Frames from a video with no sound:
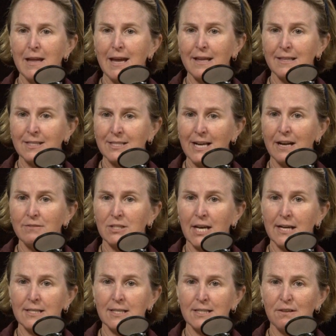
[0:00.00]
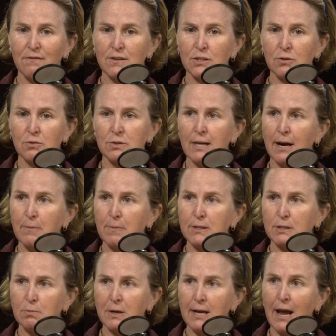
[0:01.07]
In the state of Texas, a physical
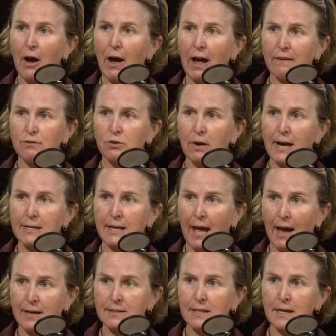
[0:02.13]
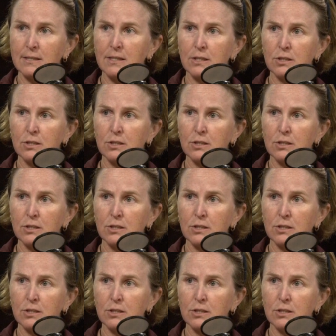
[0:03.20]
therapist, we now have direct access.